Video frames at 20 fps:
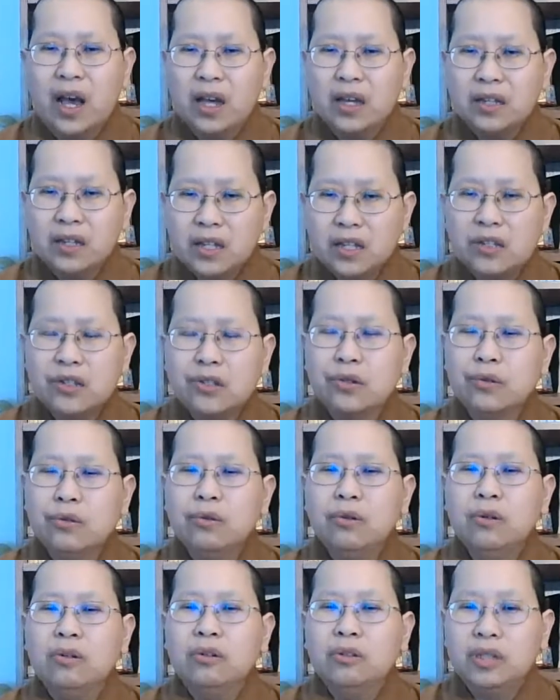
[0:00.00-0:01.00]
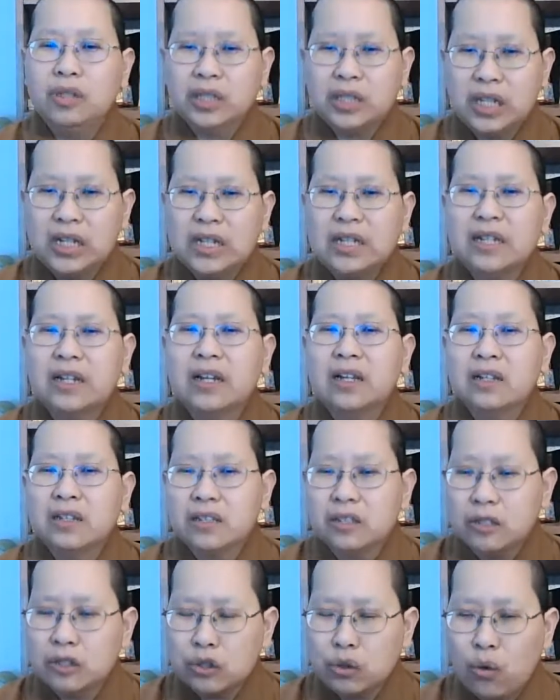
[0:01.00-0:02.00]
I need to think
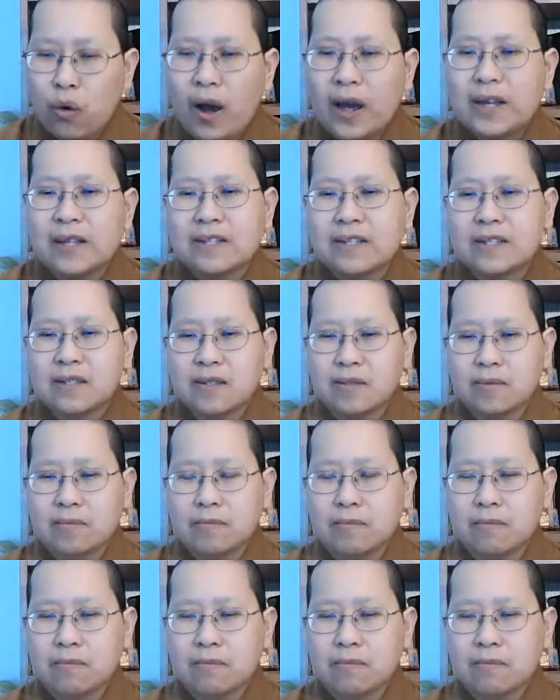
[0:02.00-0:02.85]
twice.